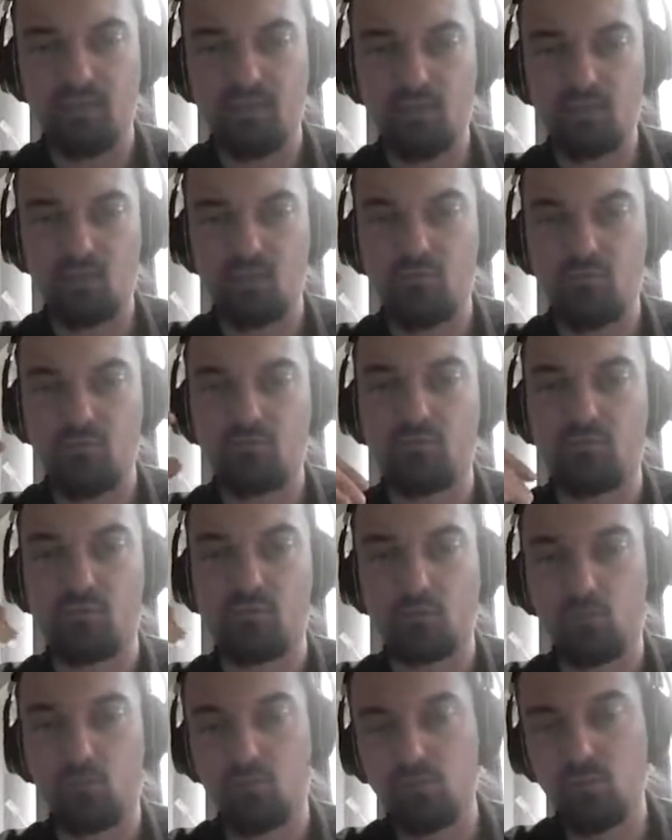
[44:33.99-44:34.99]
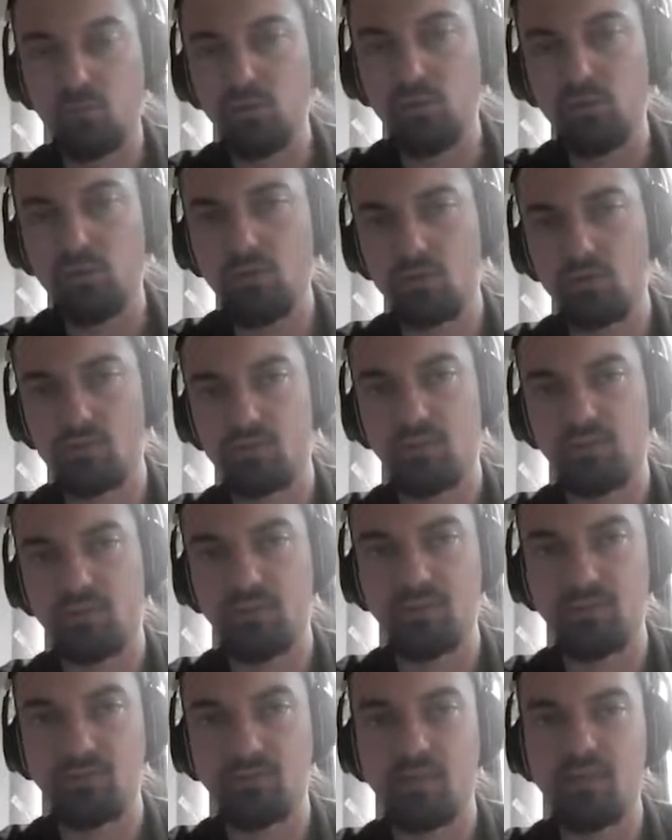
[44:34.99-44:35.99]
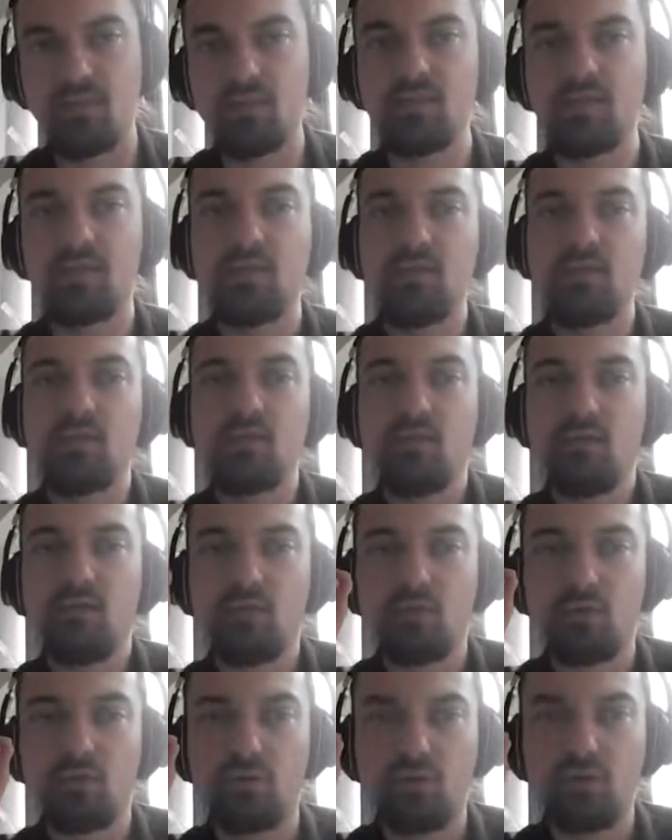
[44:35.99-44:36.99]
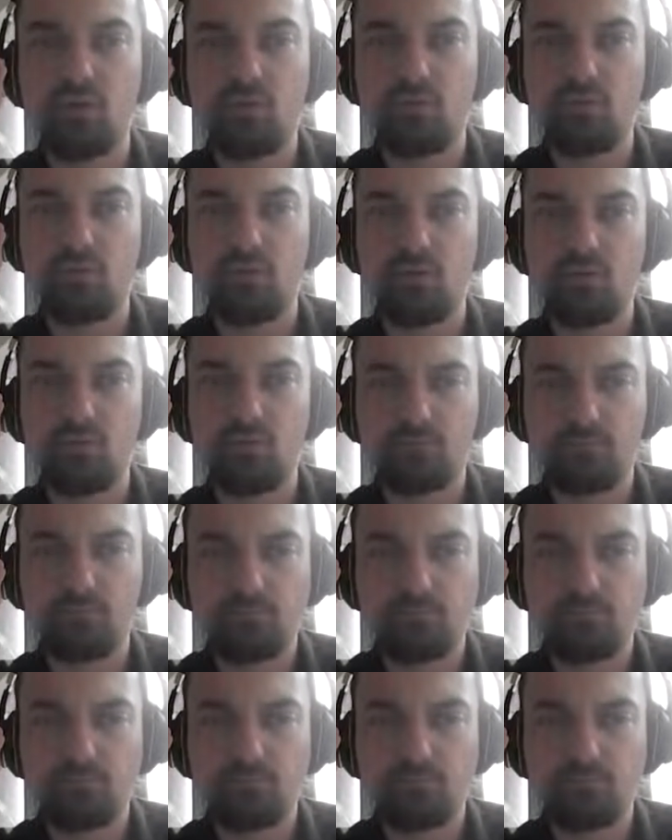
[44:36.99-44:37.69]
actually from computing those materials, you could implement